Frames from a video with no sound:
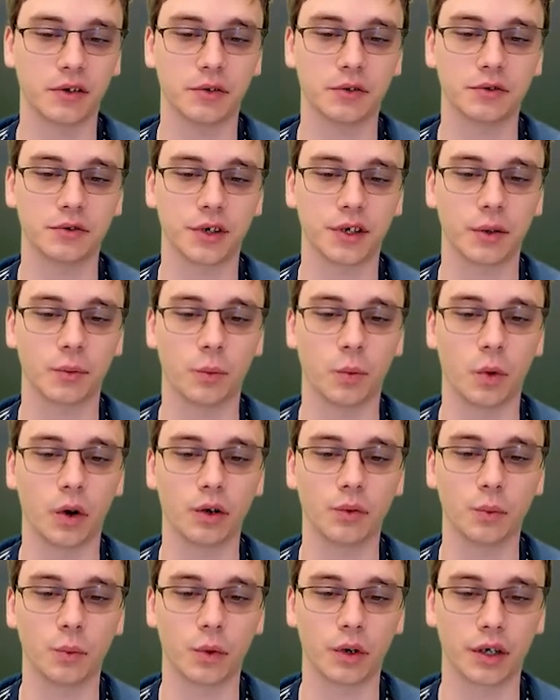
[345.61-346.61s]
you create a
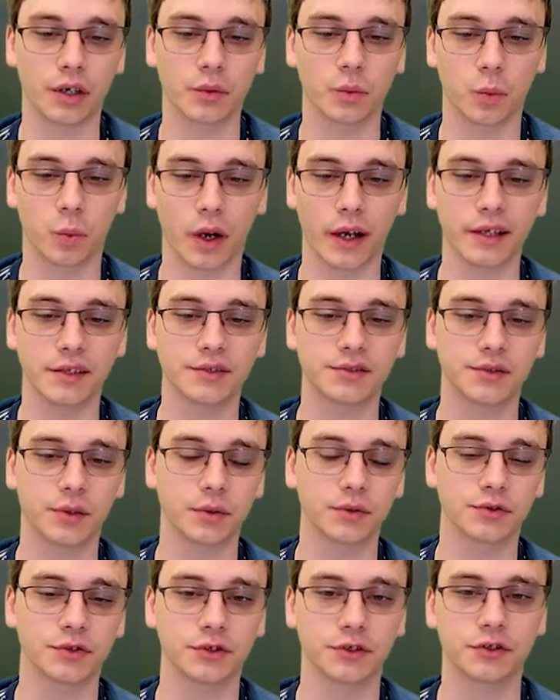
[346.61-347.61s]
1/1 white
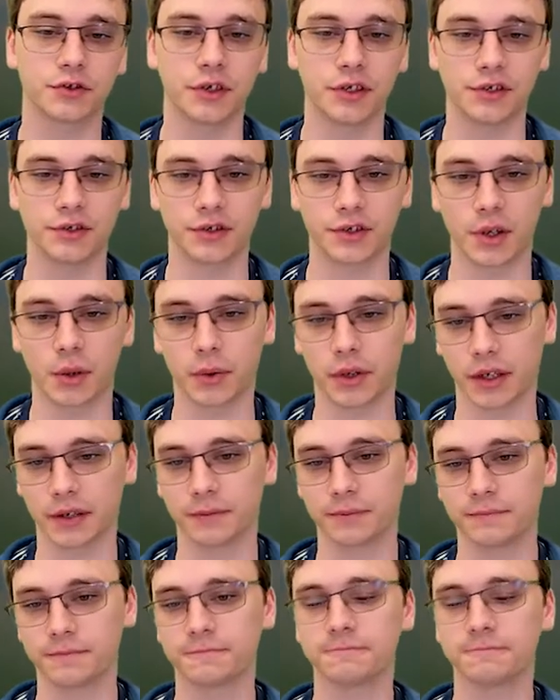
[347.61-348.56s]
soldier creature token.